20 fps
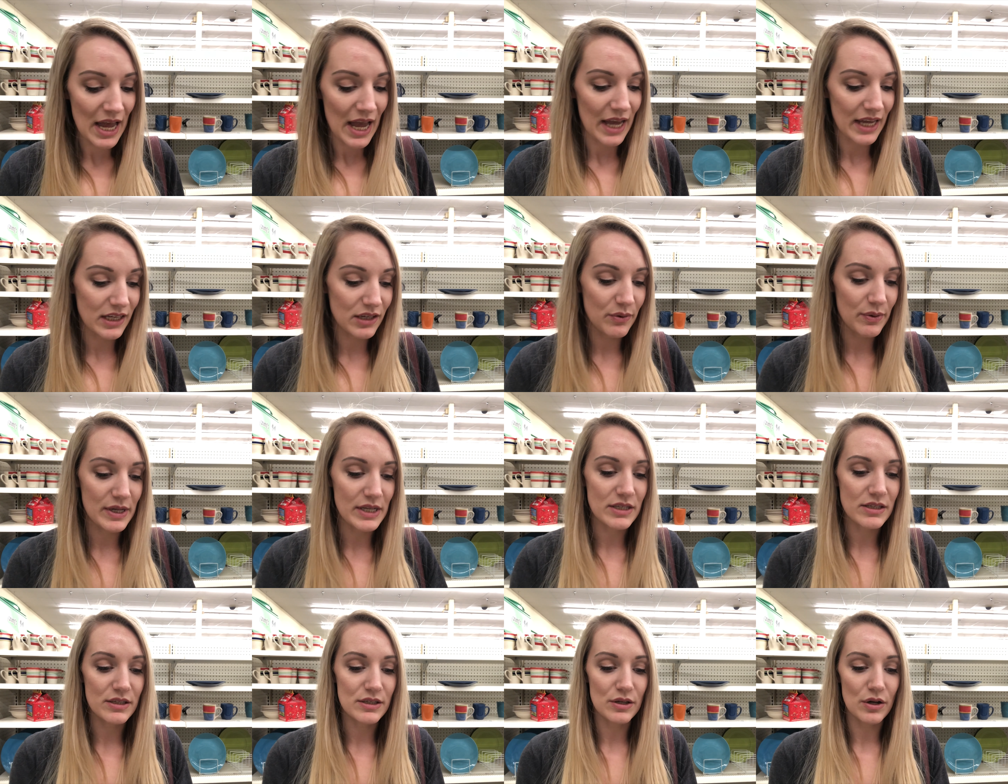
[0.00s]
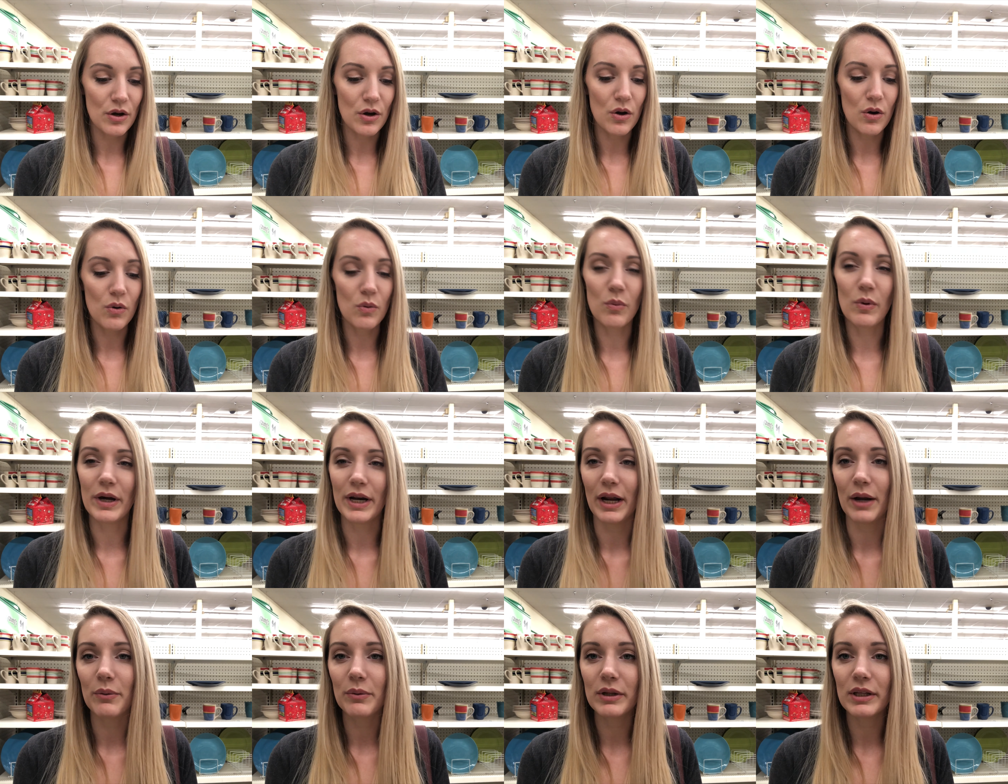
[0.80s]
Anyways, so what
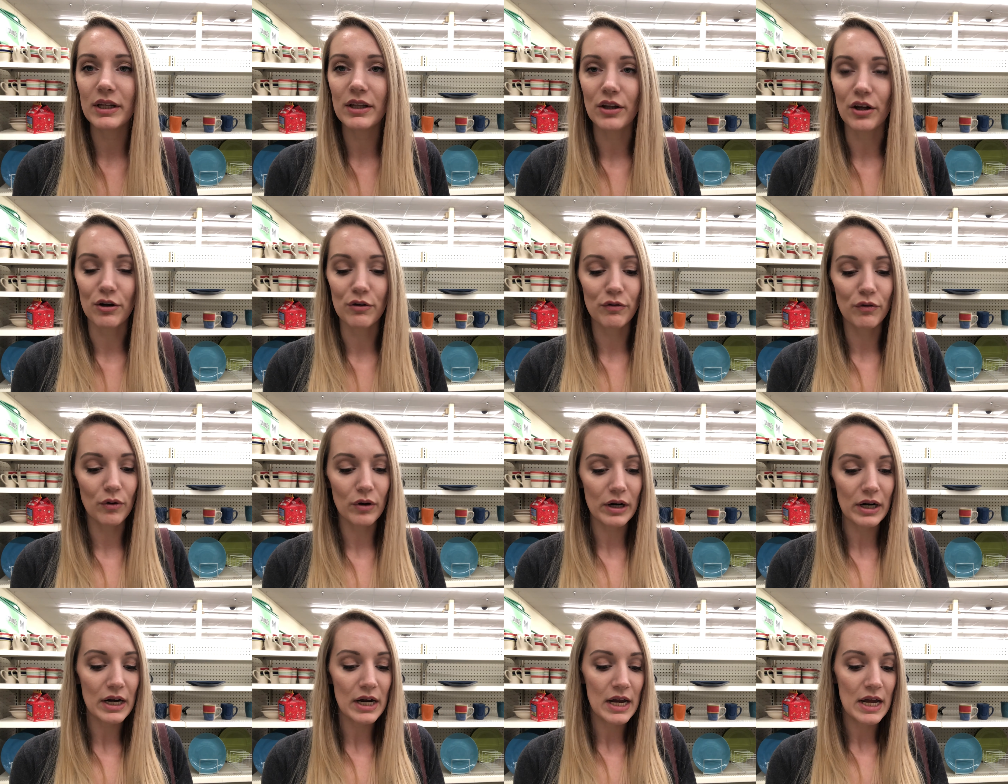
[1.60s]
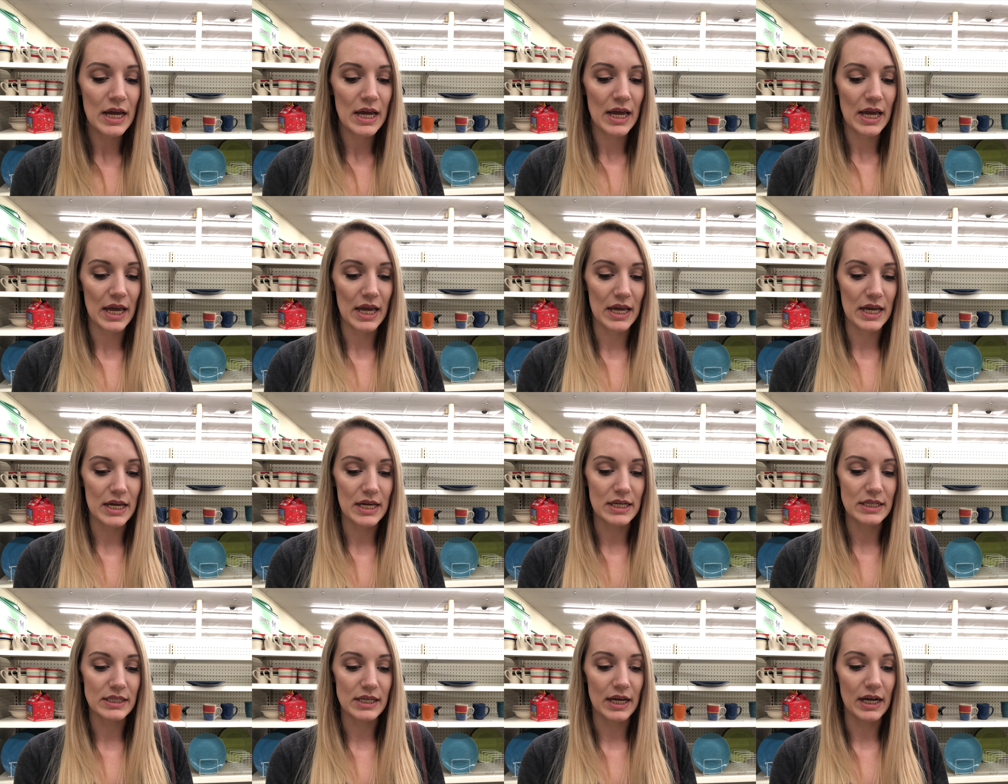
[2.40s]
I really look for
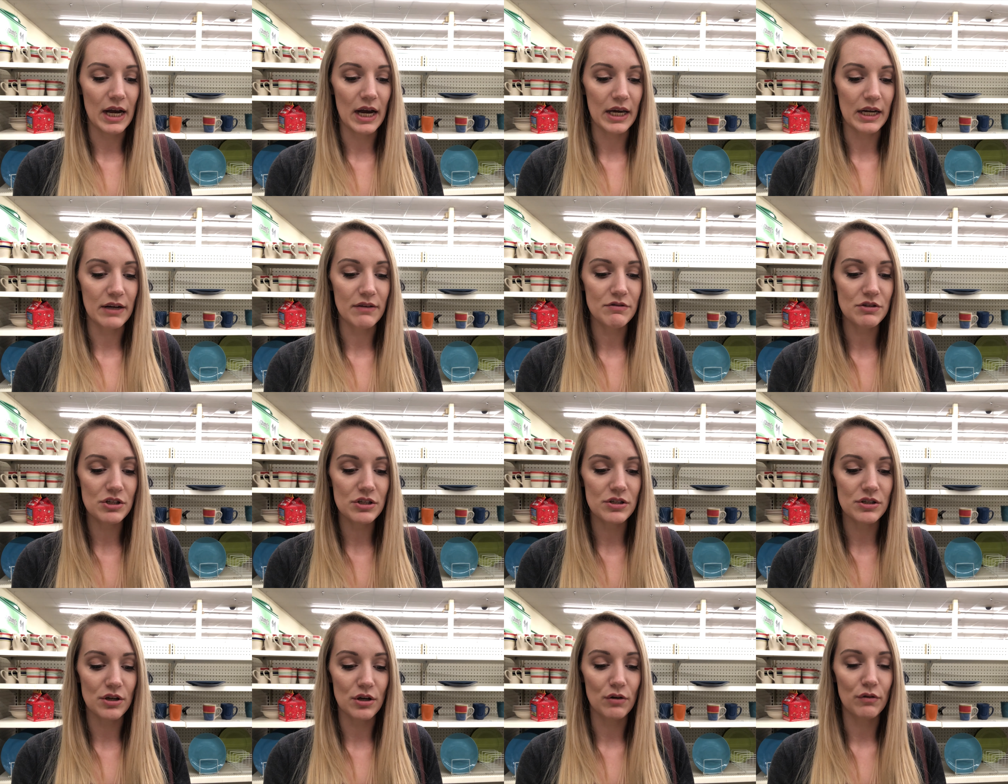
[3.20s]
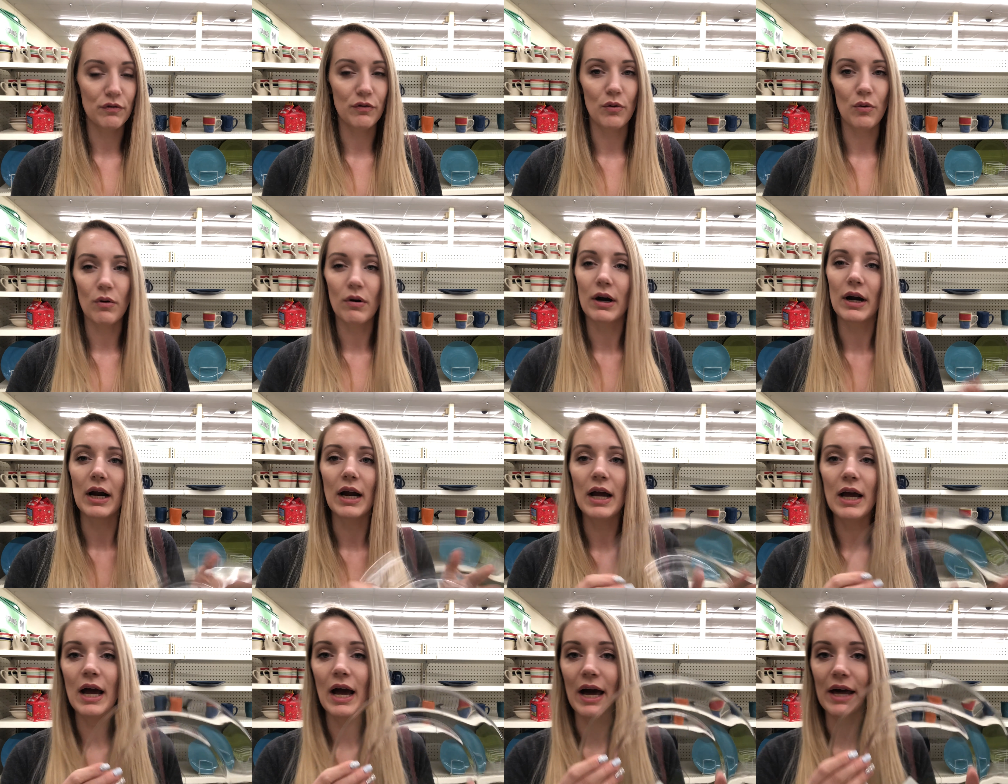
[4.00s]
is I kind of just look for,
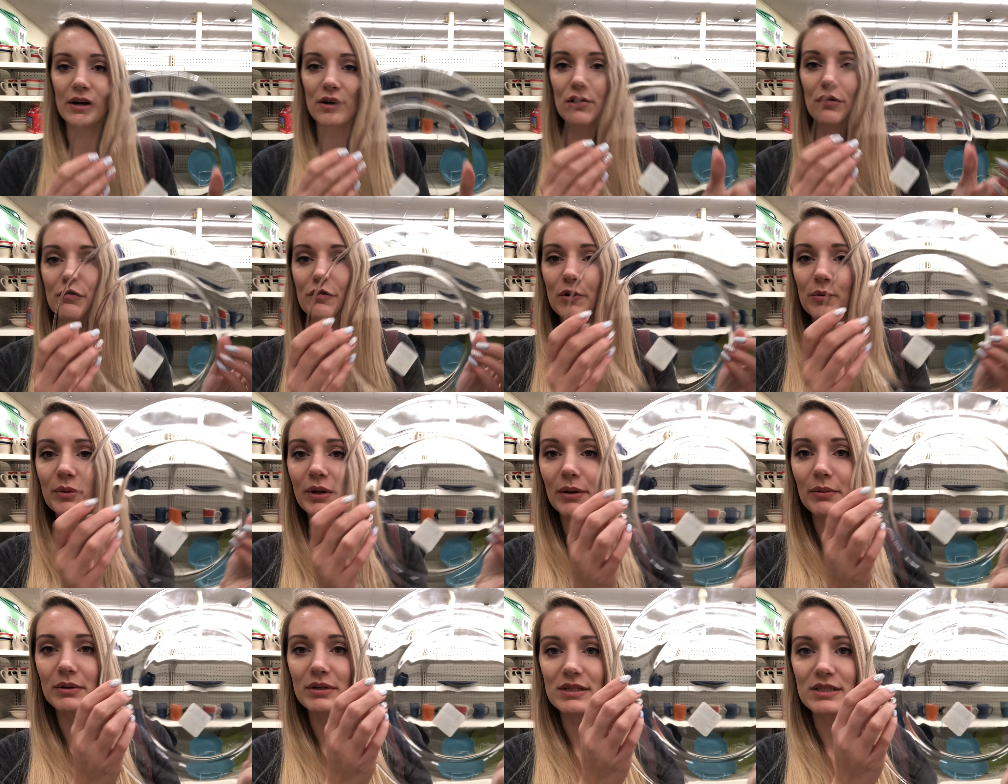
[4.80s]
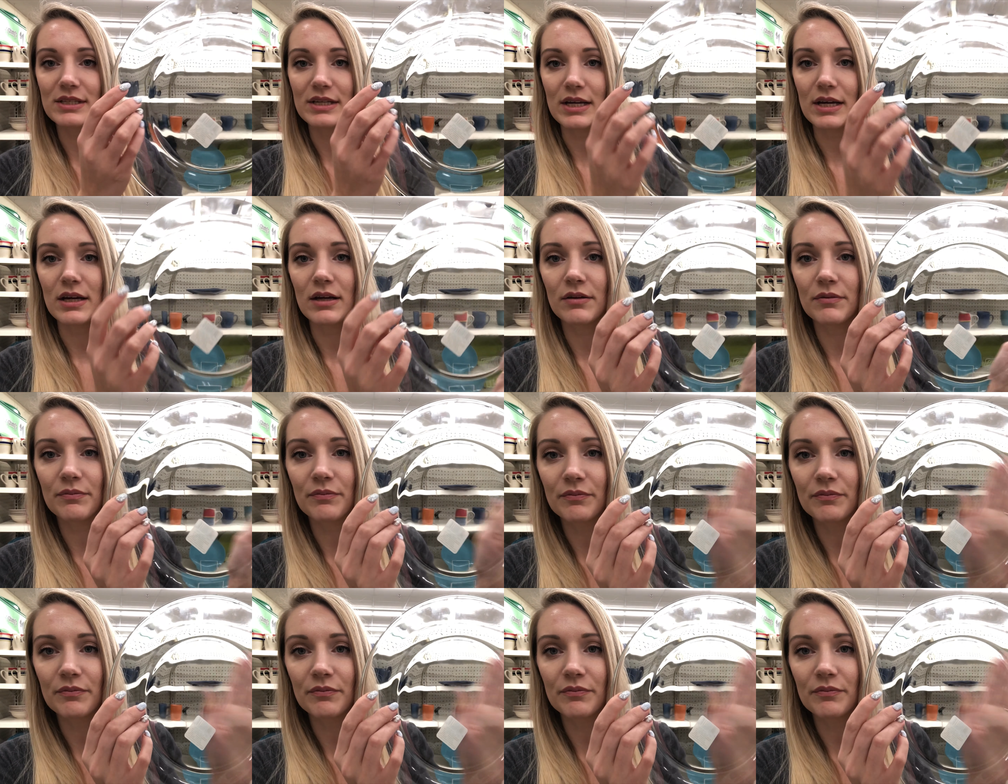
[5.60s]
I don't know if you'll be able to see it.